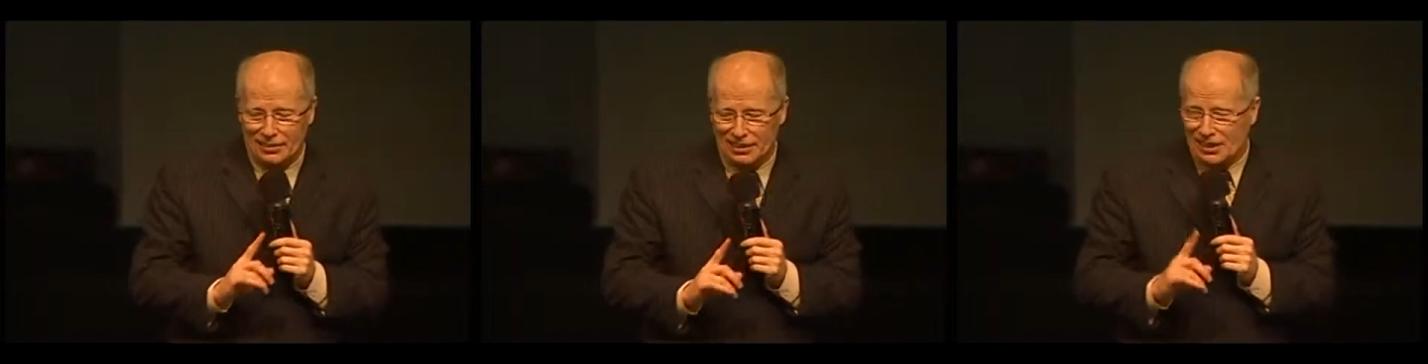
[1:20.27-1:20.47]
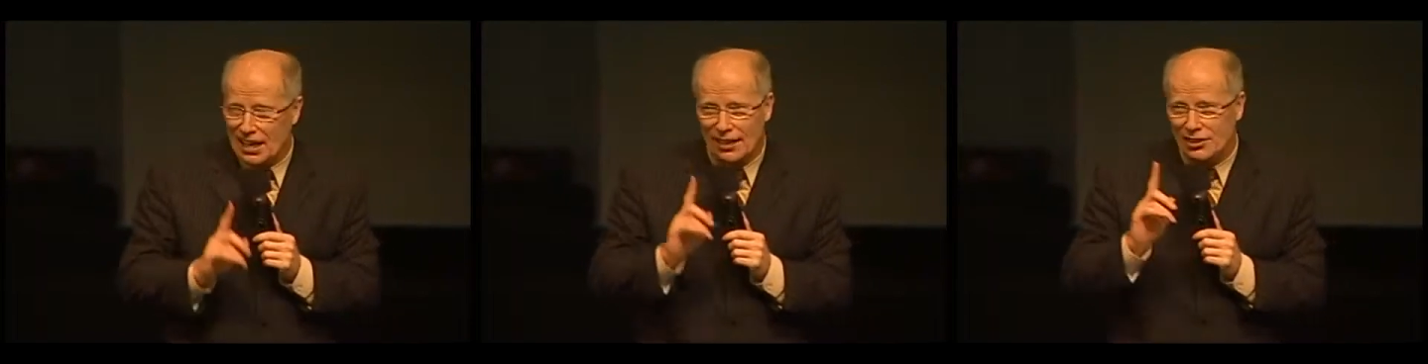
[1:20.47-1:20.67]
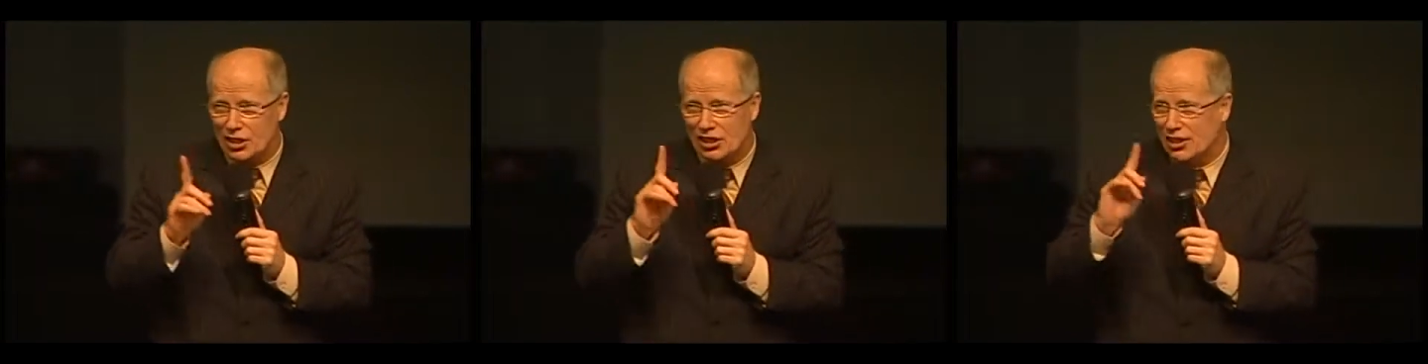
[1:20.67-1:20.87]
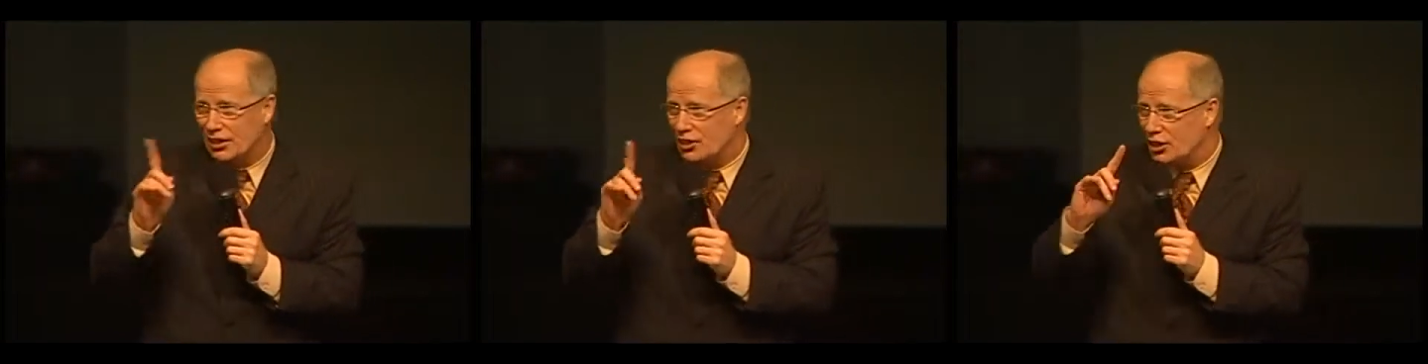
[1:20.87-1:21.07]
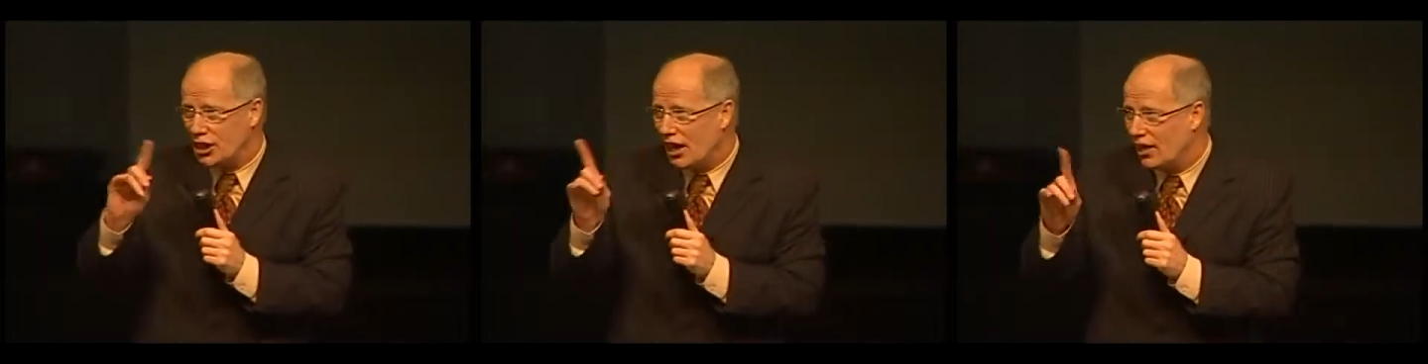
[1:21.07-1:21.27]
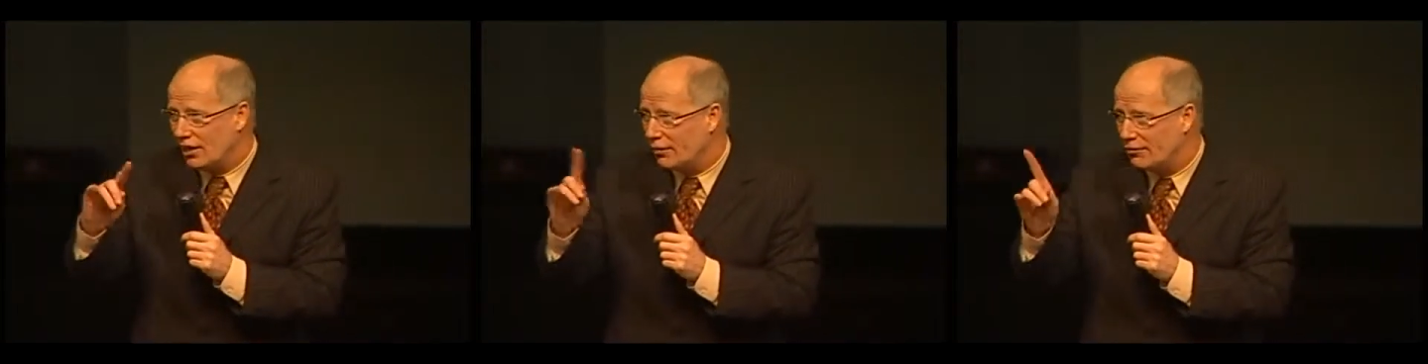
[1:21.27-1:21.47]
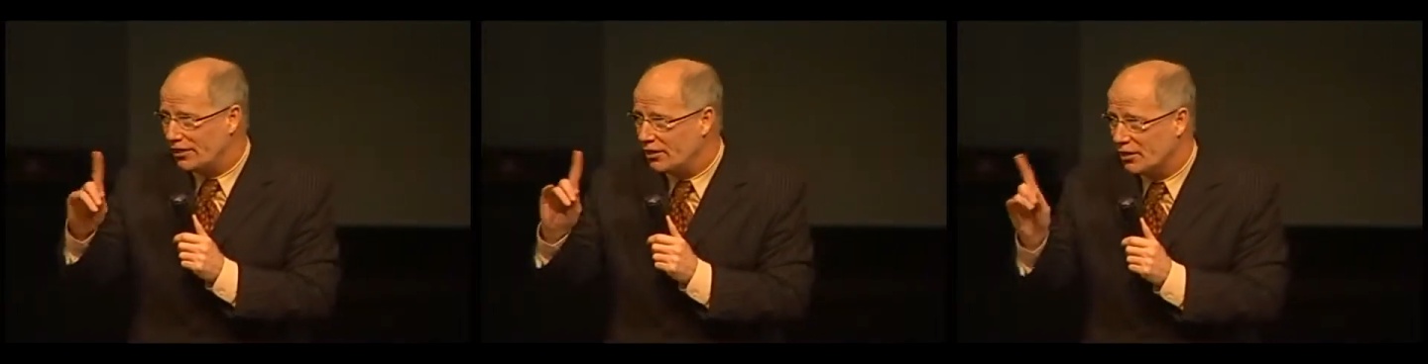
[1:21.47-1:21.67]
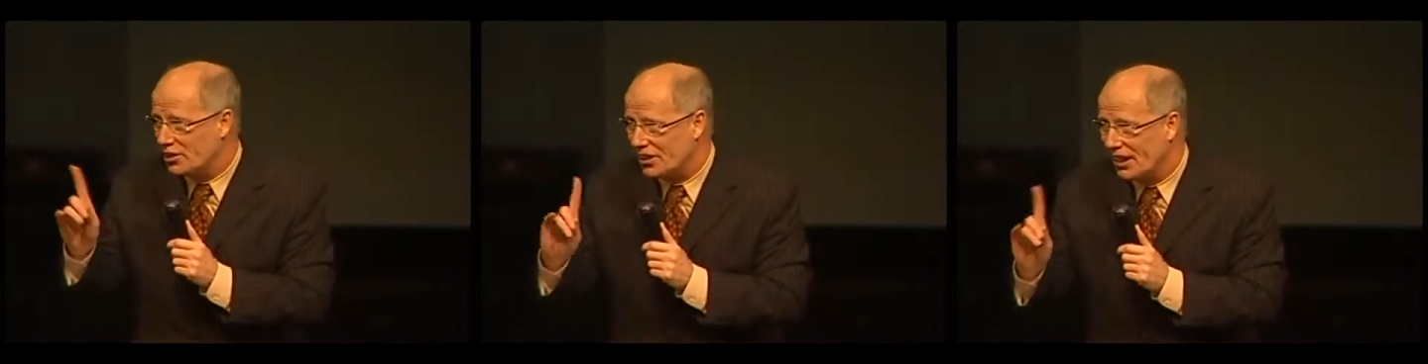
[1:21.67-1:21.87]
It's not just a
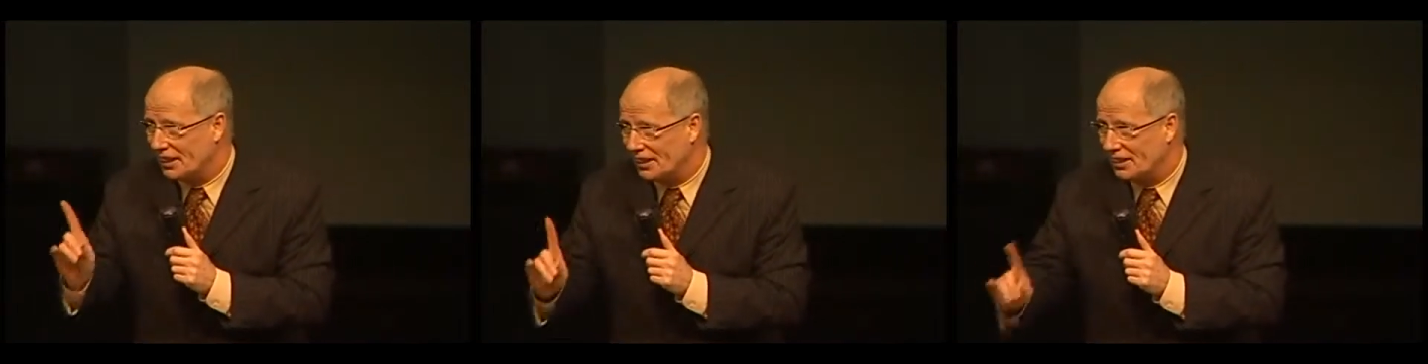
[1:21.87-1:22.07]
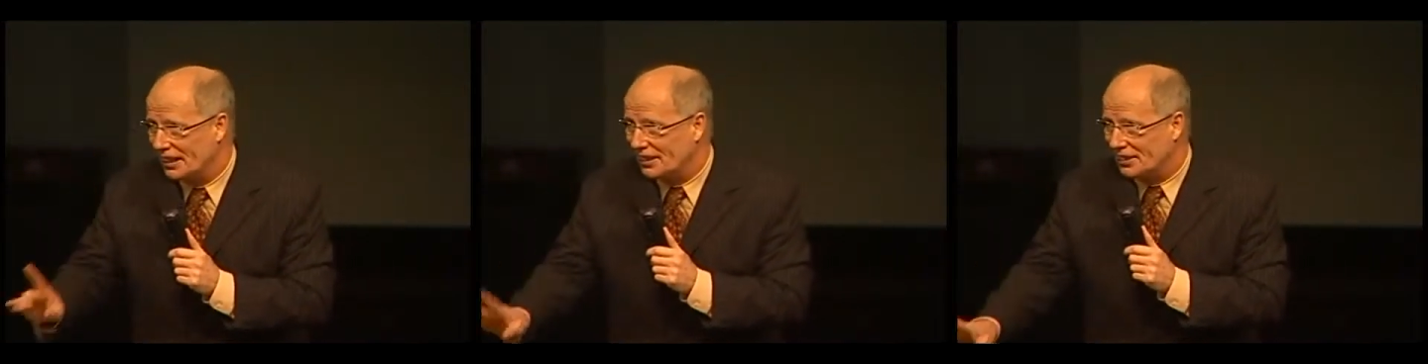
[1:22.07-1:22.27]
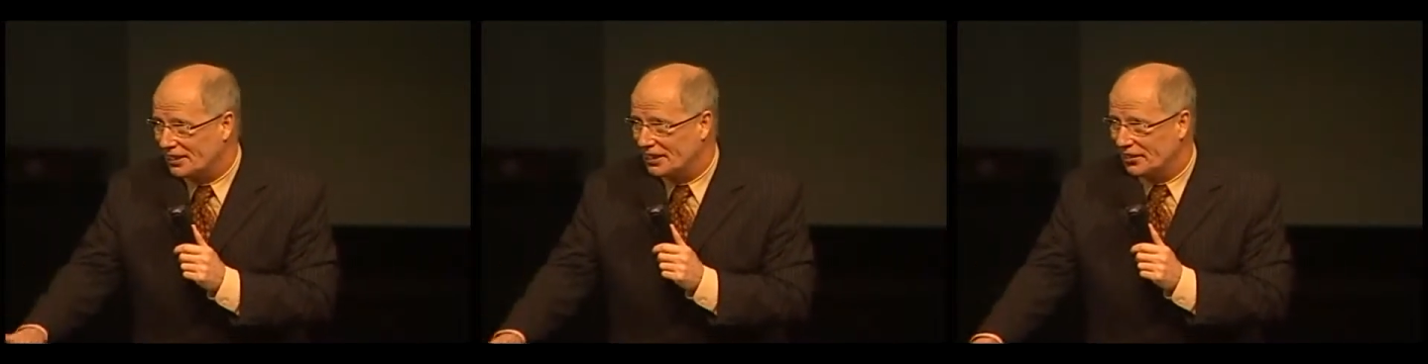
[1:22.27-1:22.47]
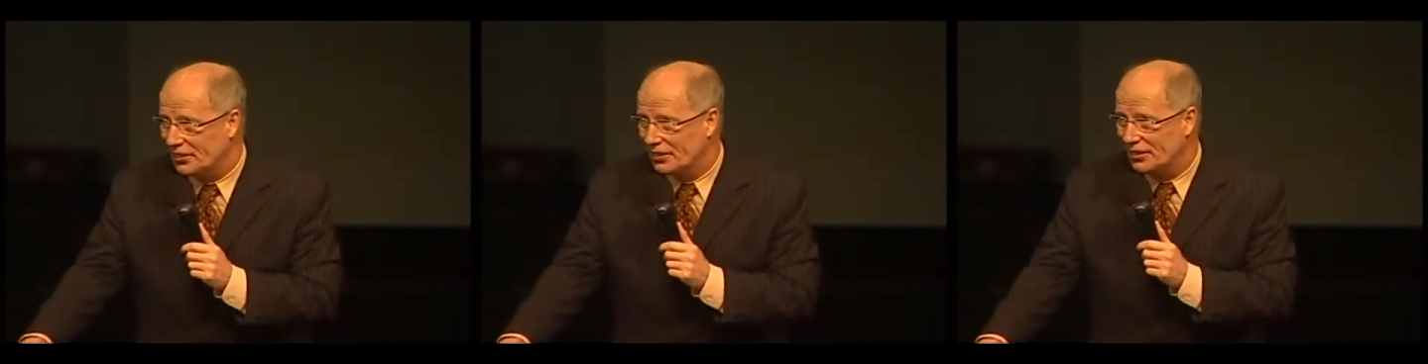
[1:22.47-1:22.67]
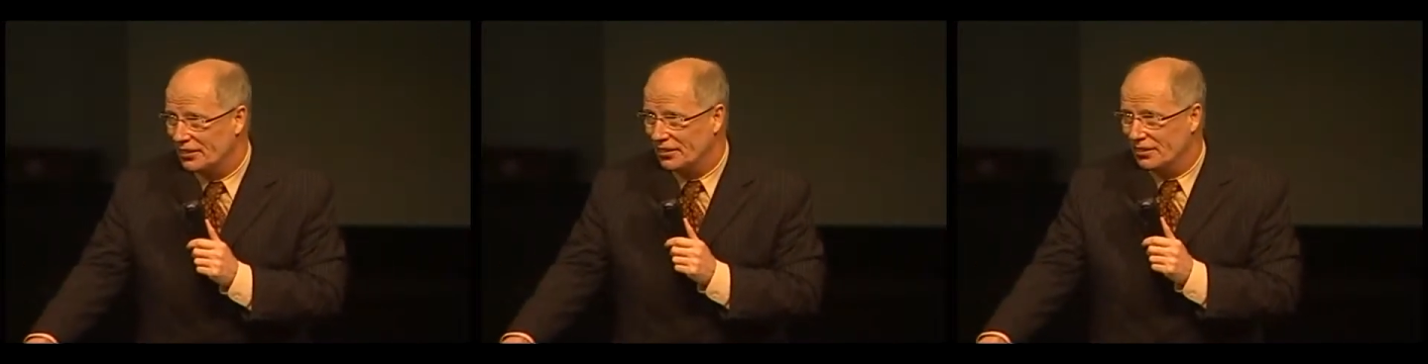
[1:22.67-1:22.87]
geography or a science lesson here.